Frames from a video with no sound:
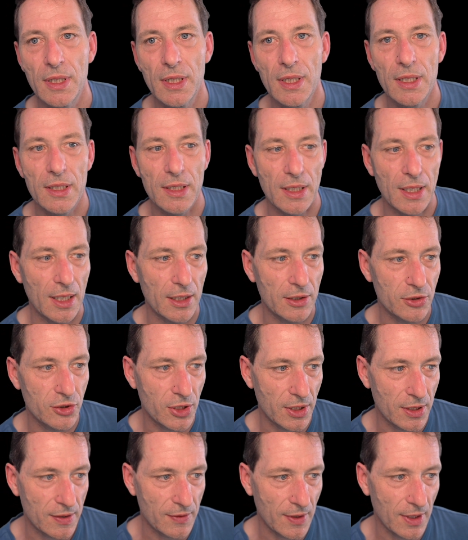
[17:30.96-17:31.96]

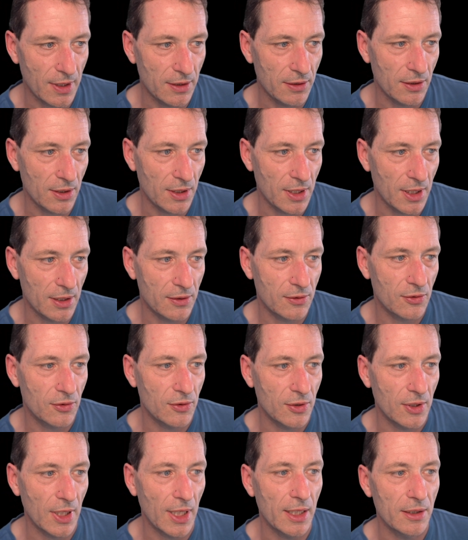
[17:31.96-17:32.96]
larger than get
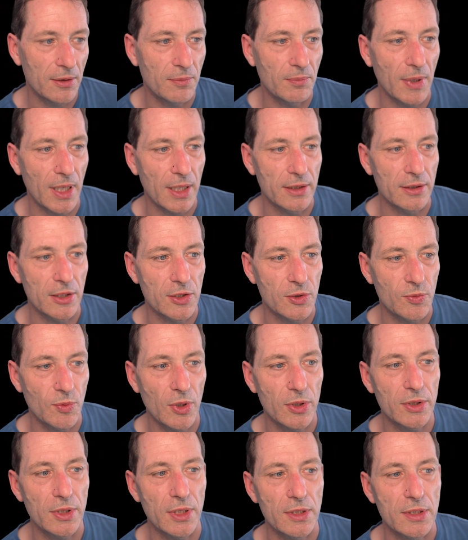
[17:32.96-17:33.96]
date -1